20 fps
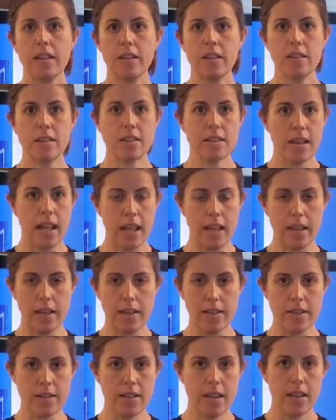
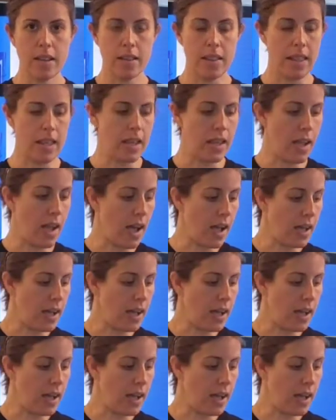and the